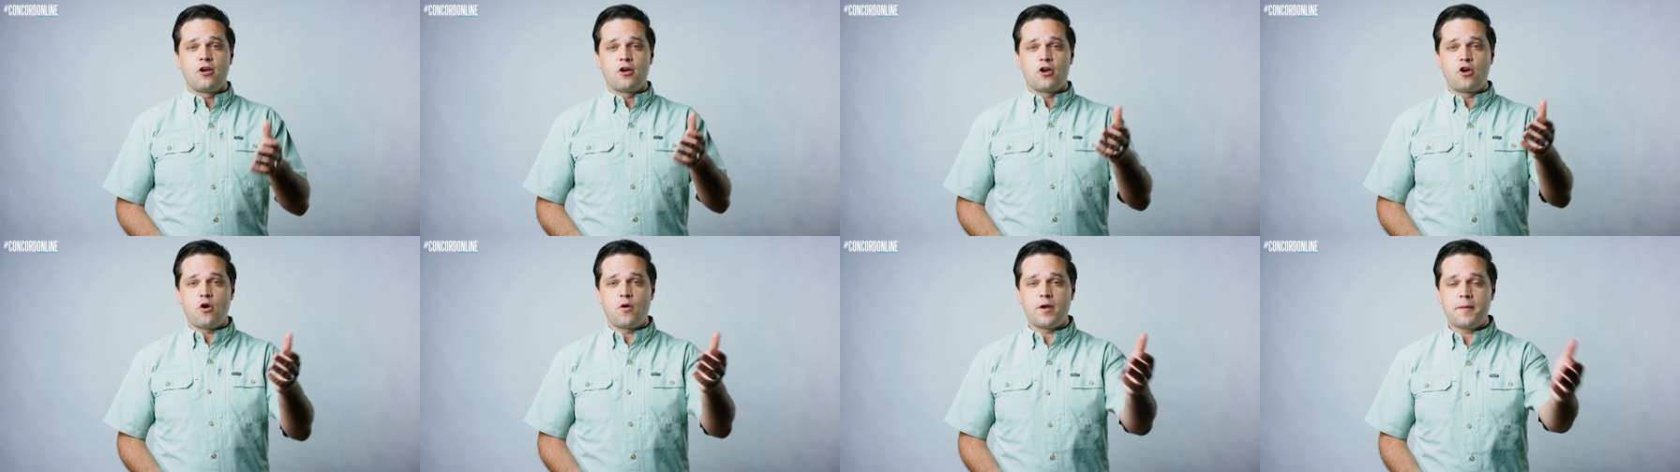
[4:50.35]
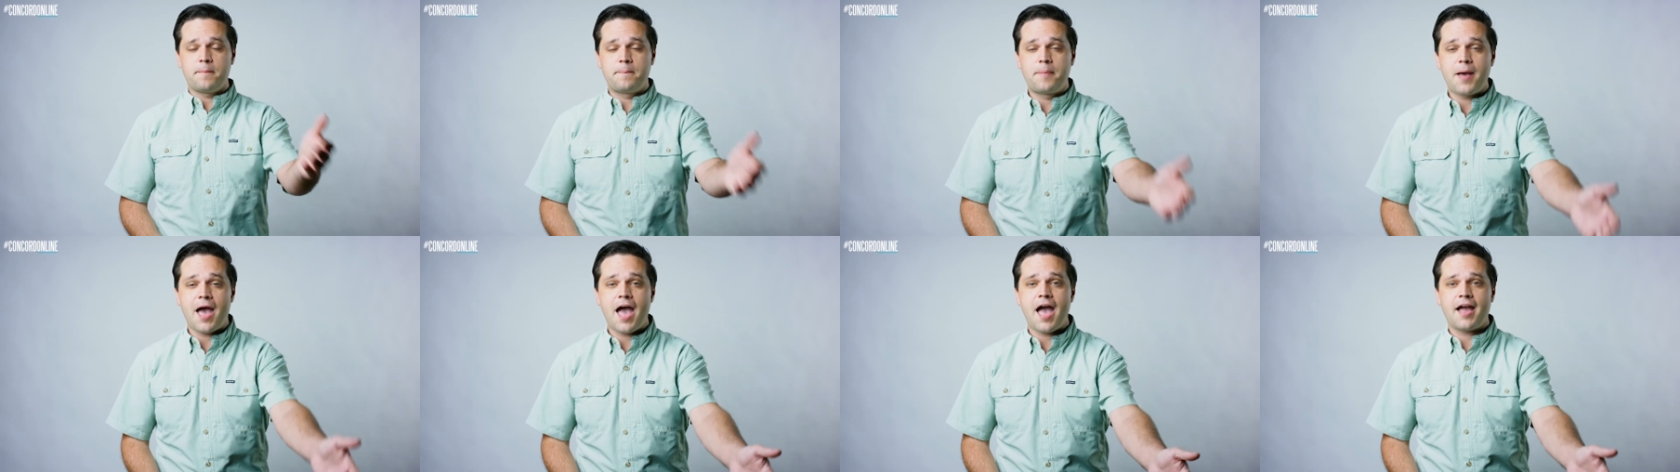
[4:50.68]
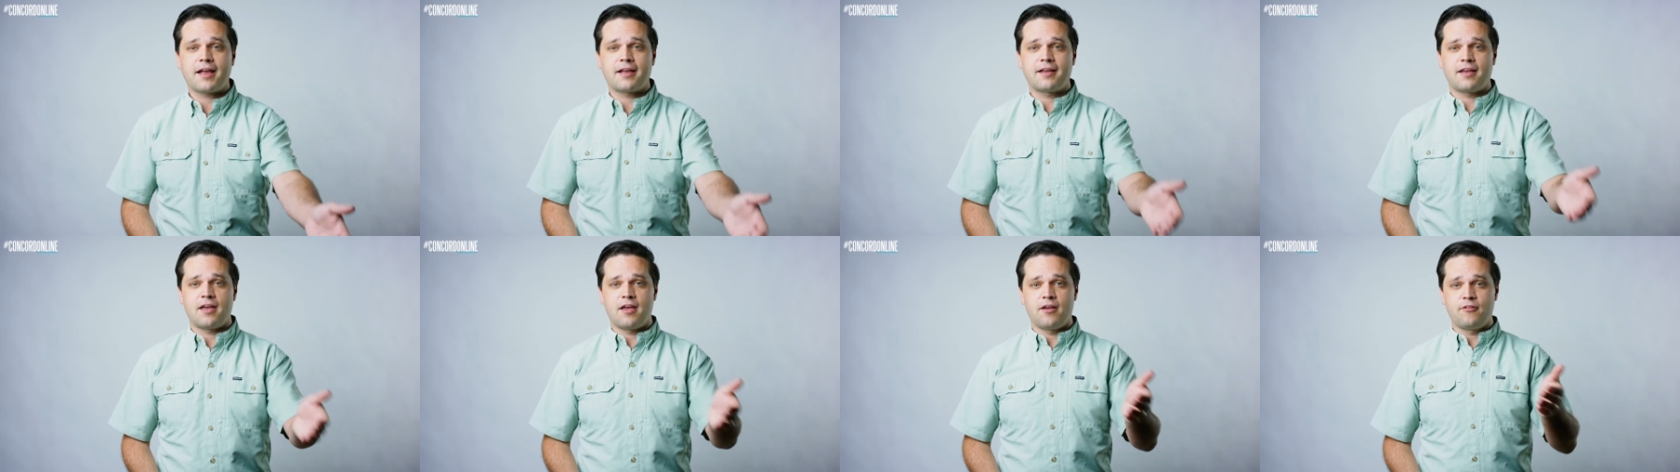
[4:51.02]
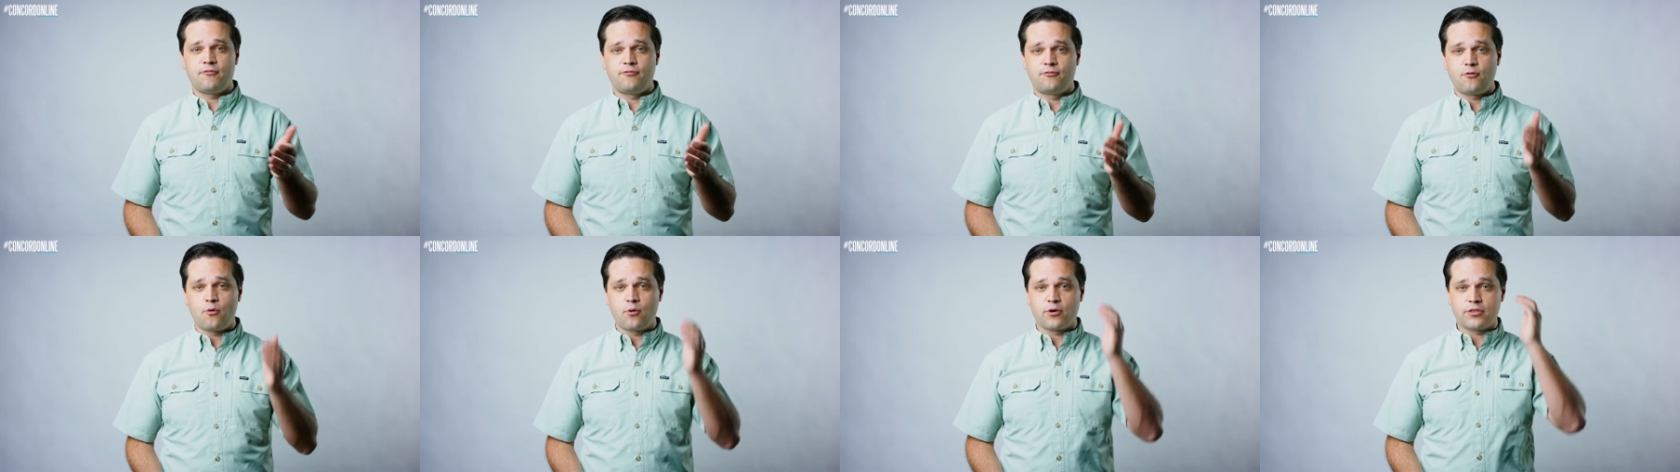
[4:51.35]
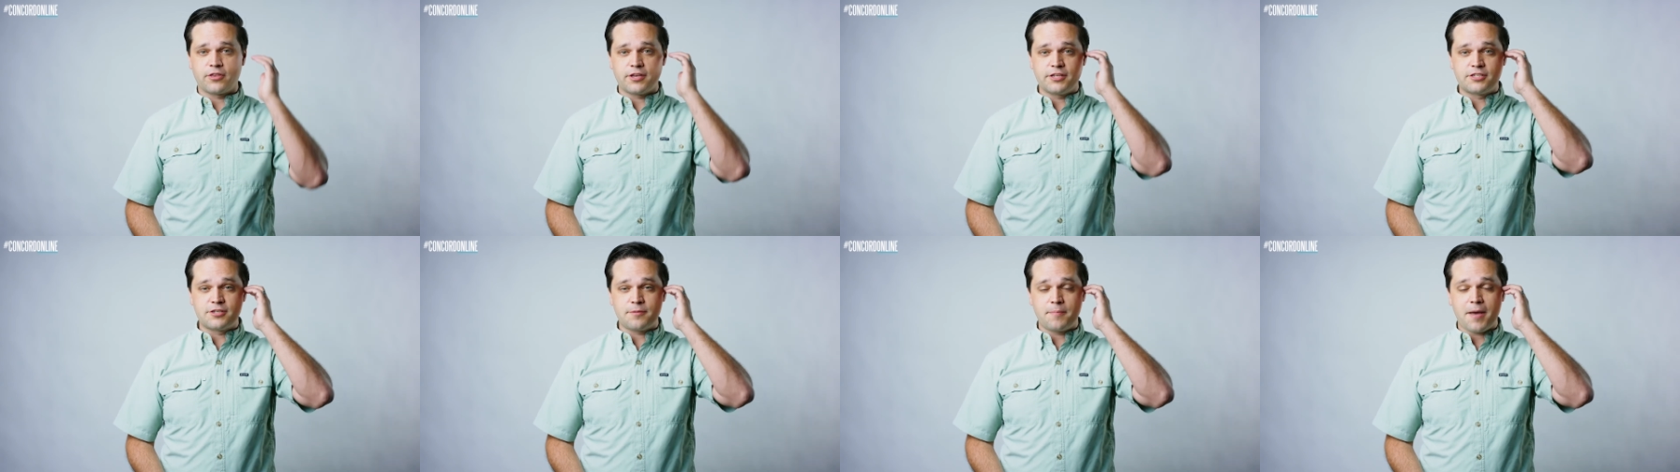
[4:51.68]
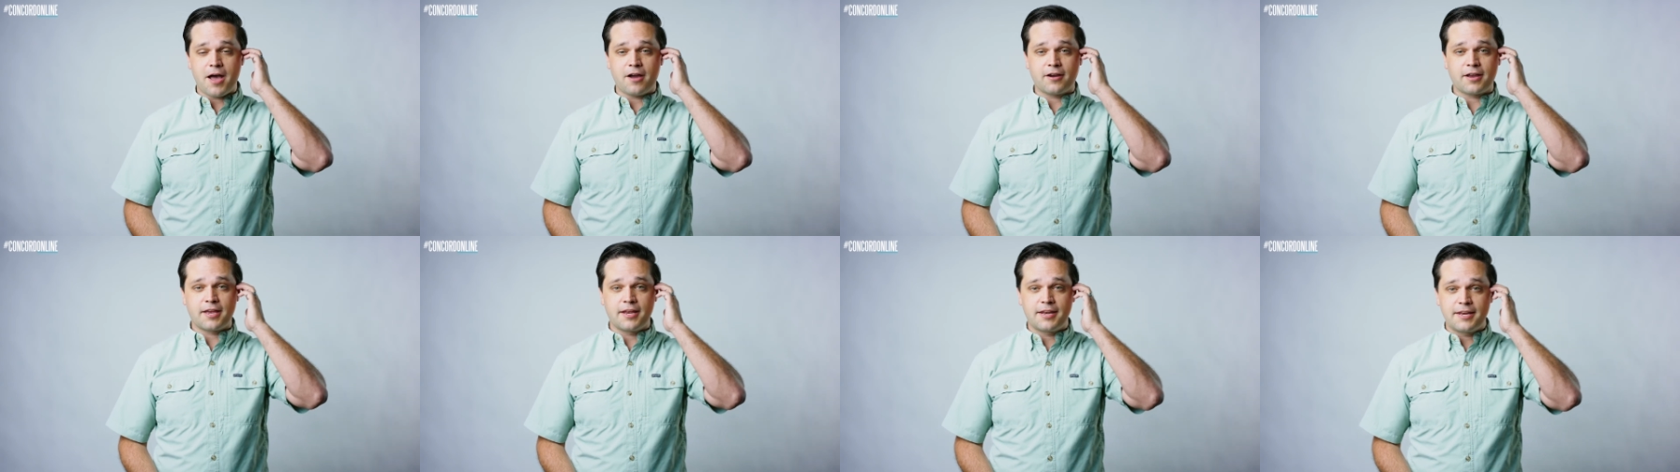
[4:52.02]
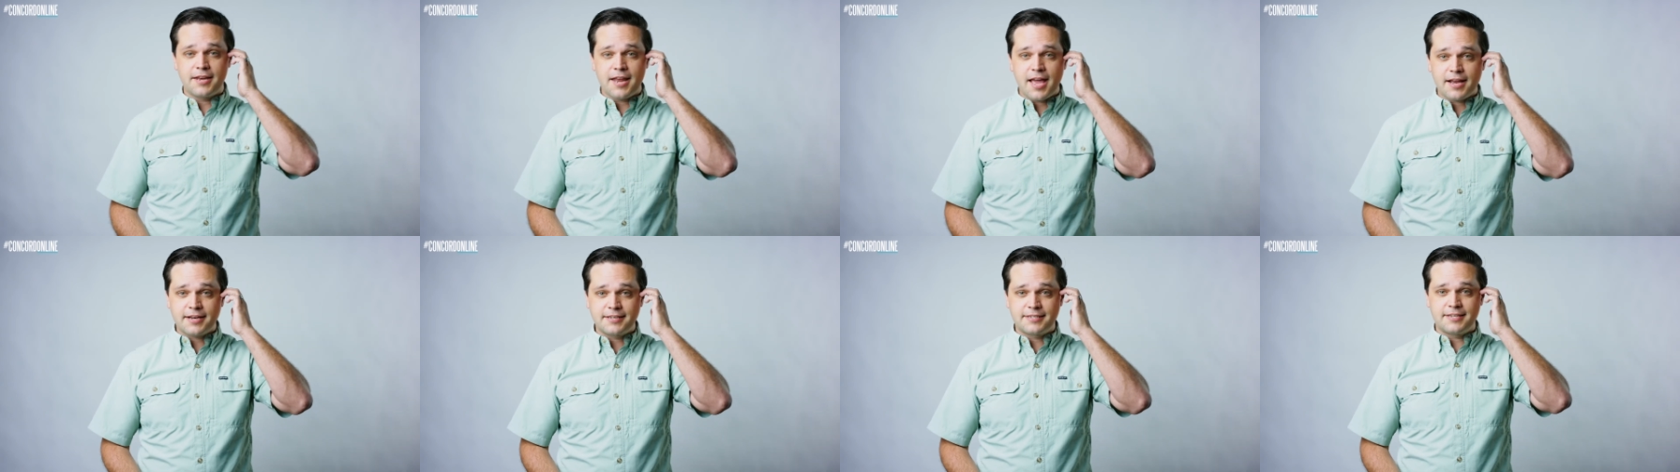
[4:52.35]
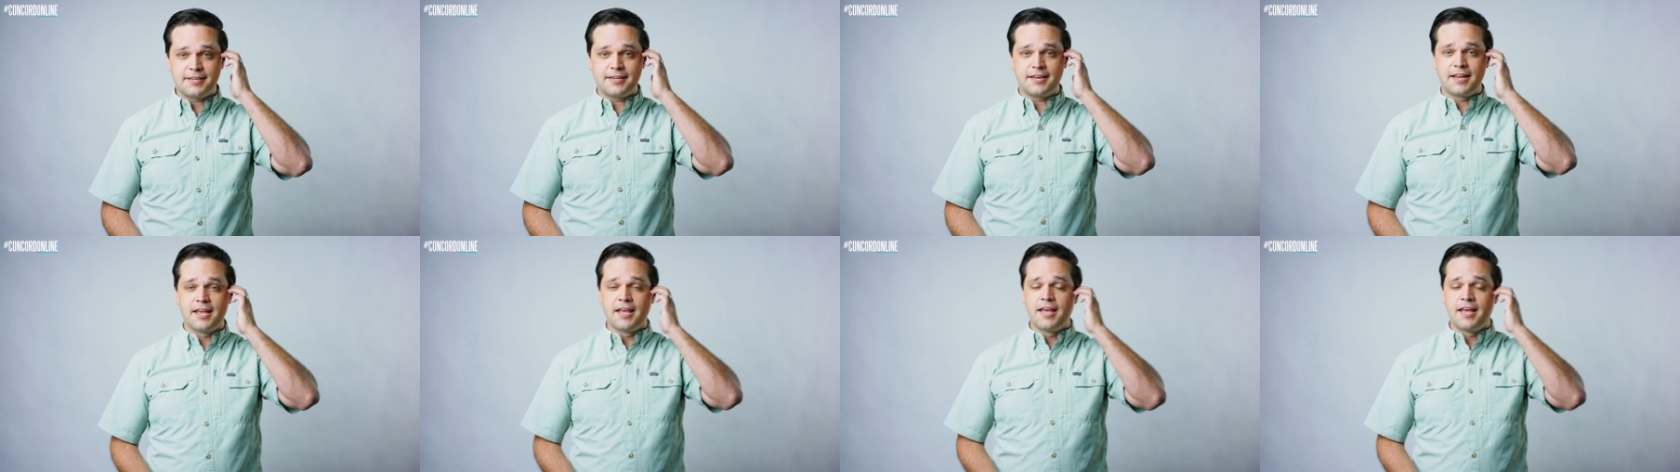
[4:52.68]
going back and forth. It's about connecting.